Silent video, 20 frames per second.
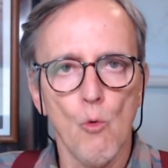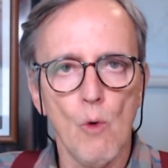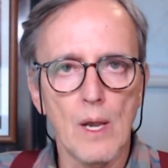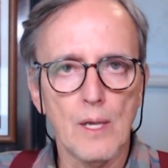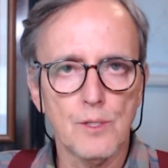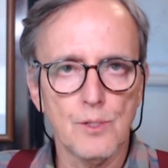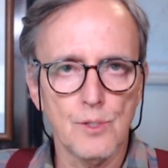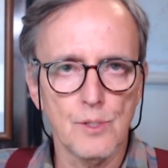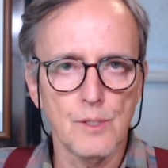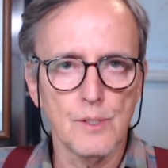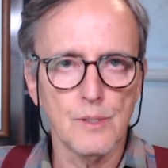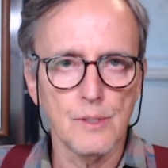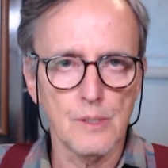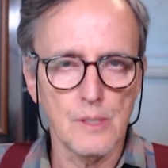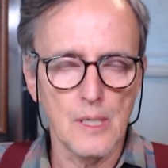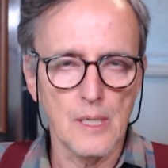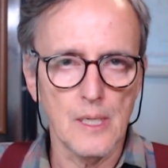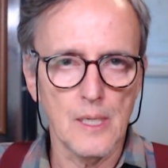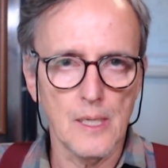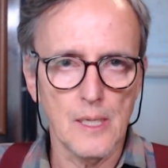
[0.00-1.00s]

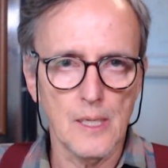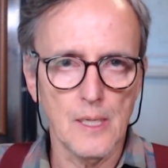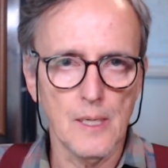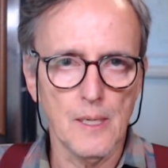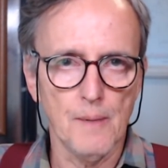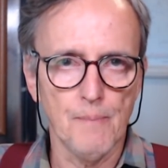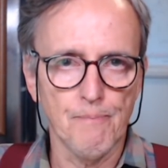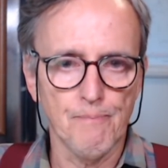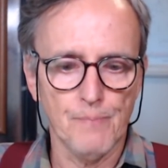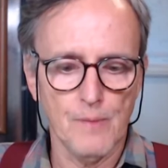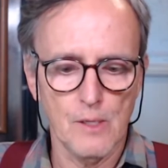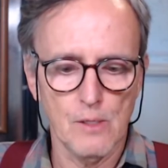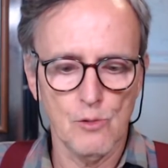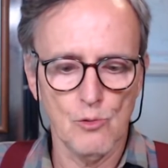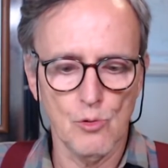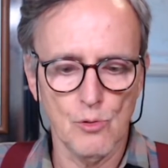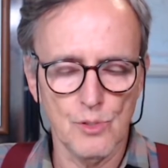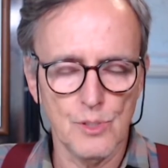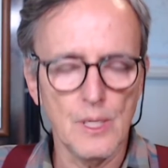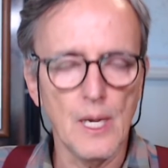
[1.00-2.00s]
Western
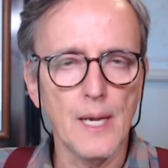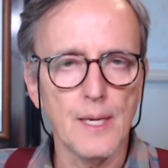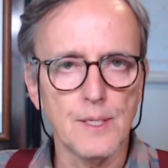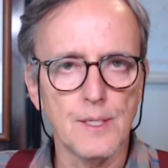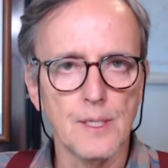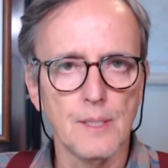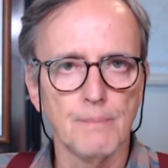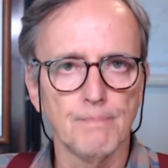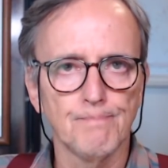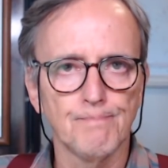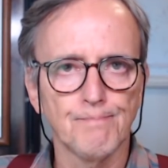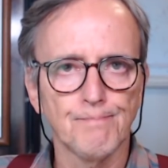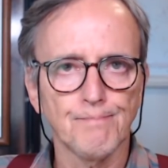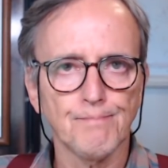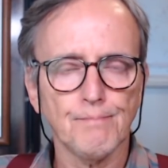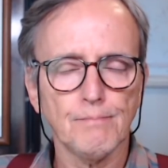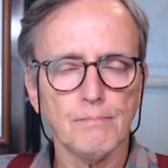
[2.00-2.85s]
society.